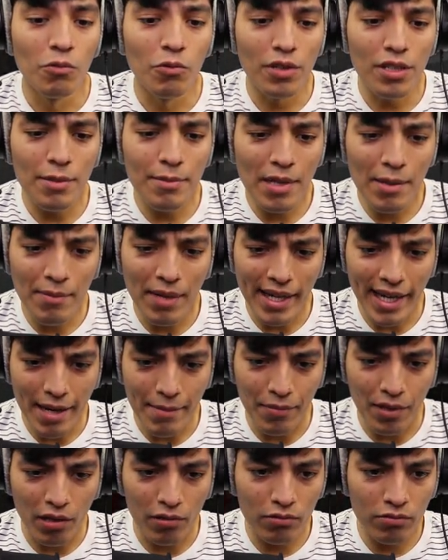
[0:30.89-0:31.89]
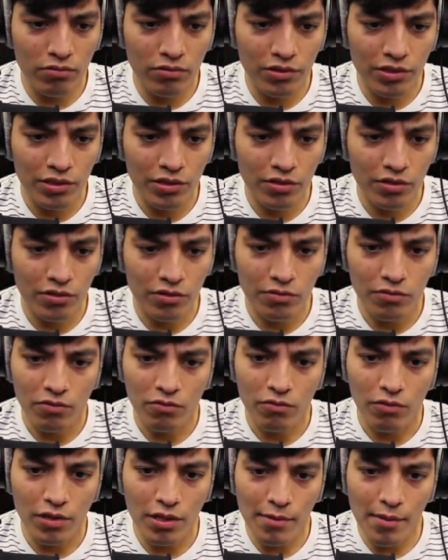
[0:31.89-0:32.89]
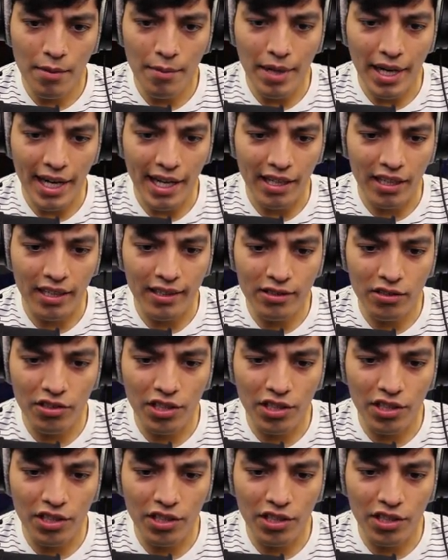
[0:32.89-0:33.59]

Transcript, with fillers: What do you mean by that, bro? What do you mean by that, huh?